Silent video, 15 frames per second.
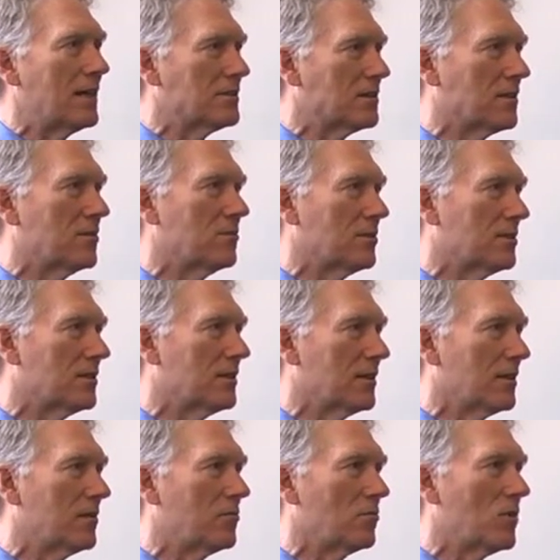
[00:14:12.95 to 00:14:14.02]
How's it going?
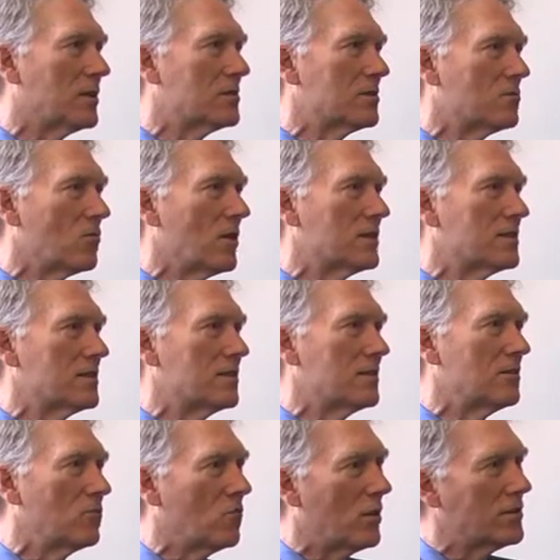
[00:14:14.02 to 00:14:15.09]

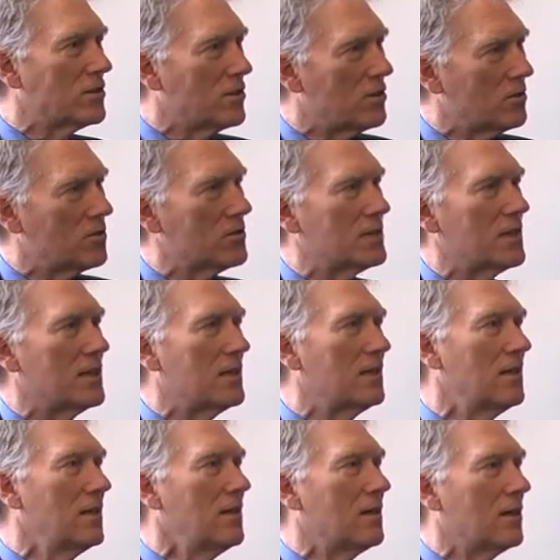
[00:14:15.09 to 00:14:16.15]
What do you see
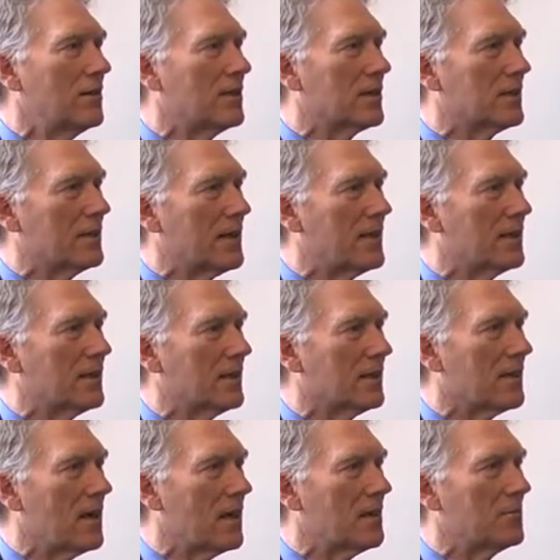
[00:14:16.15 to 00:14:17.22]
on the Connecticut
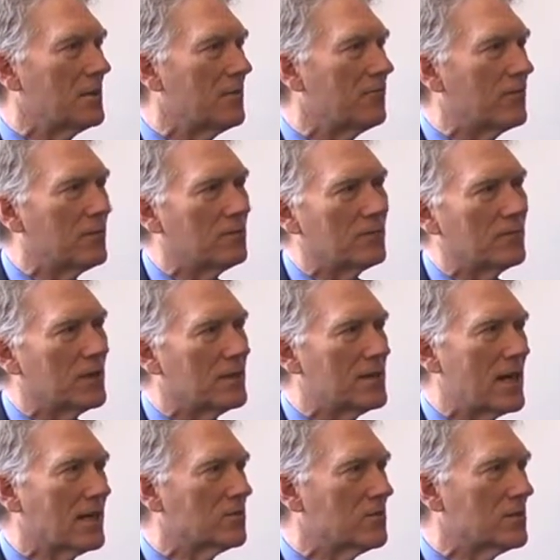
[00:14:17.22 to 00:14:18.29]
economy from the
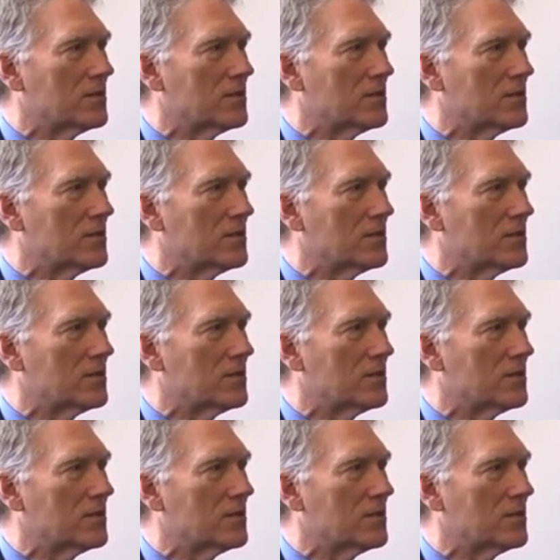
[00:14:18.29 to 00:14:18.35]
tax